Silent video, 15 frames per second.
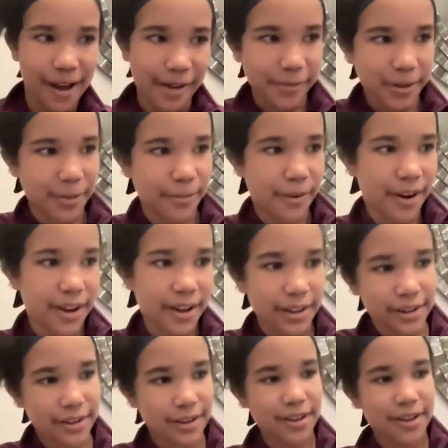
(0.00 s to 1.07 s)
we
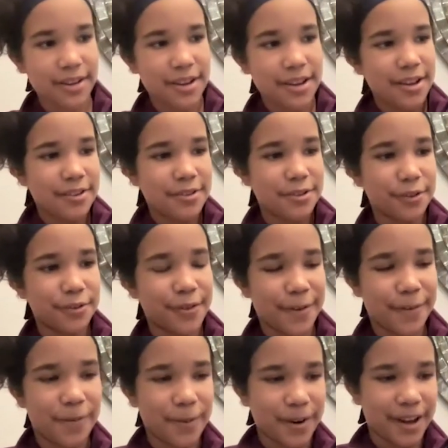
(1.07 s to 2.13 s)
won 2 of our
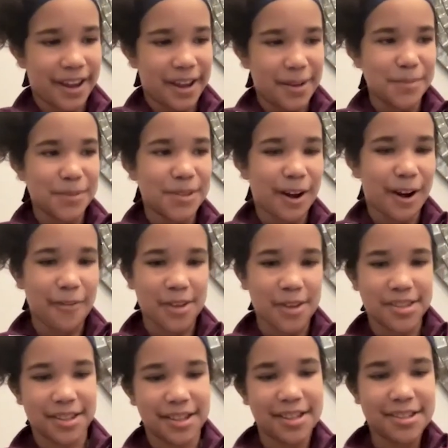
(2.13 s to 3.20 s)
4 games, so
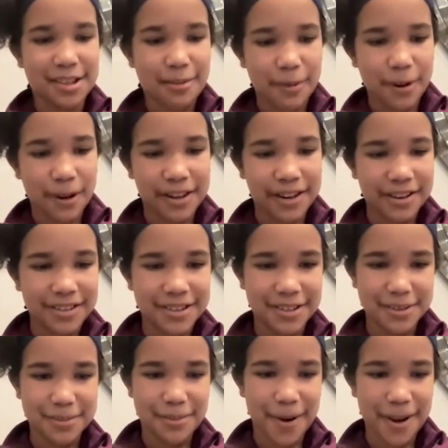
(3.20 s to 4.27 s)
obviously somewhat
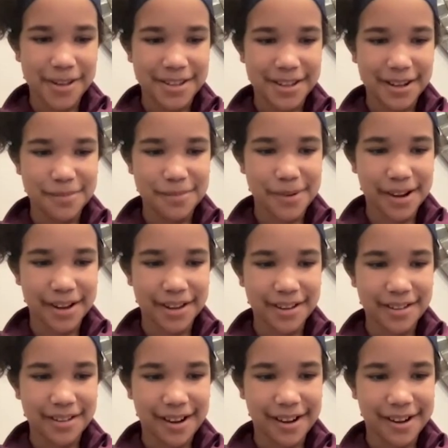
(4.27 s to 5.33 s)
disappointing, but
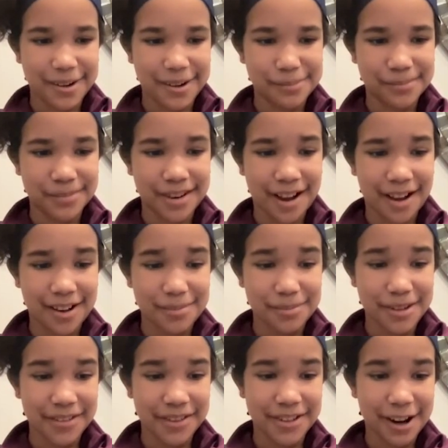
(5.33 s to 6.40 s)
not
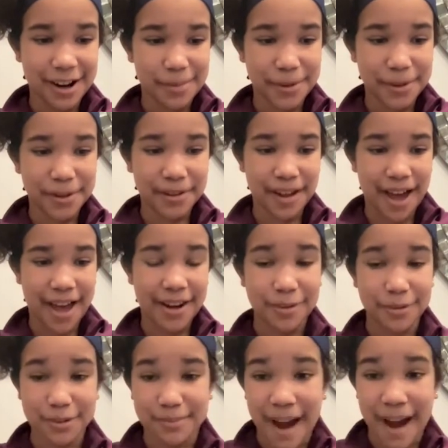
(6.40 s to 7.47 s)
completely terrible. And it
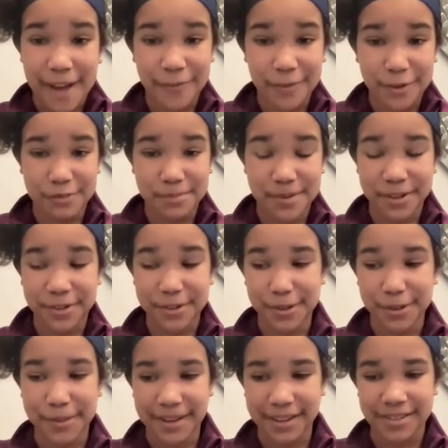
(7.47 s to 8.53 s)
was my first big
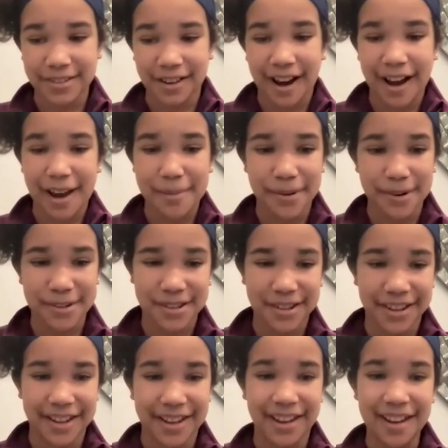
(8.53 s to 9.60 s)
tournament, so I
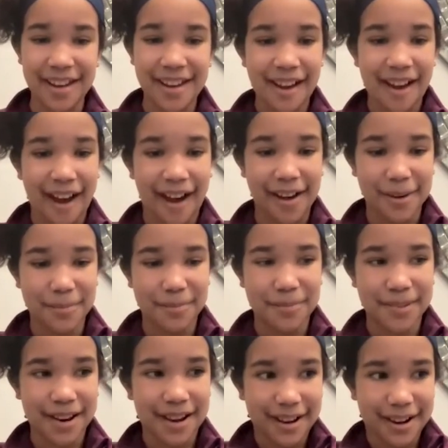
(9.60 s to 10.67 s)
personally
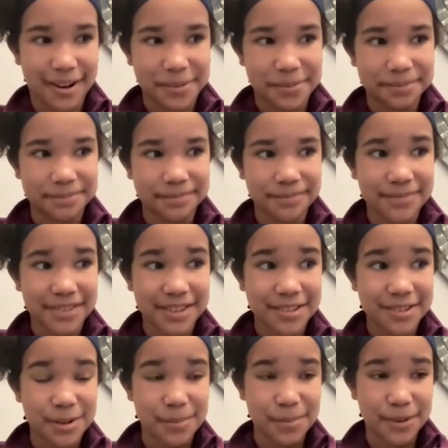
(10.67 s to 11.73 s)
am
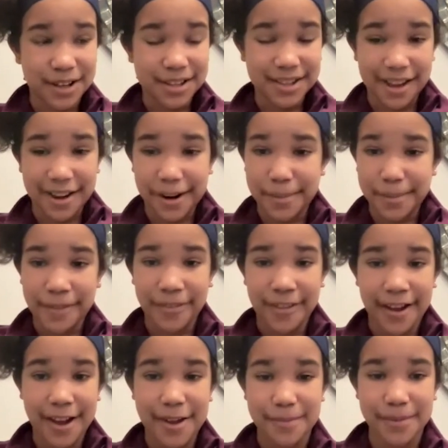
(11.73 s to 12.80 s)
super excited about
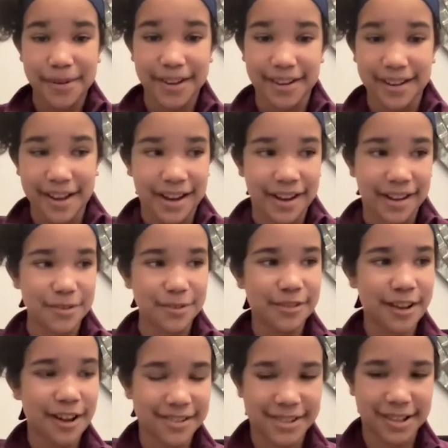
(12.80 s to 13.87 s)
that. But yeah, it was
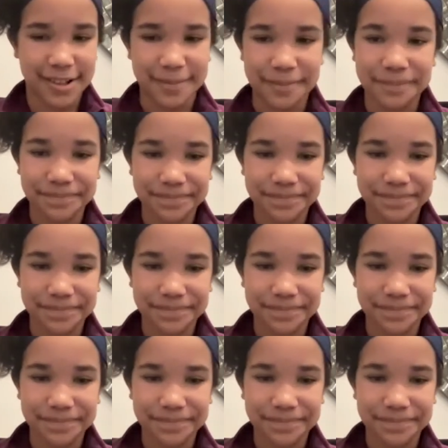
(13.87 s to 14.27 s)
awesome.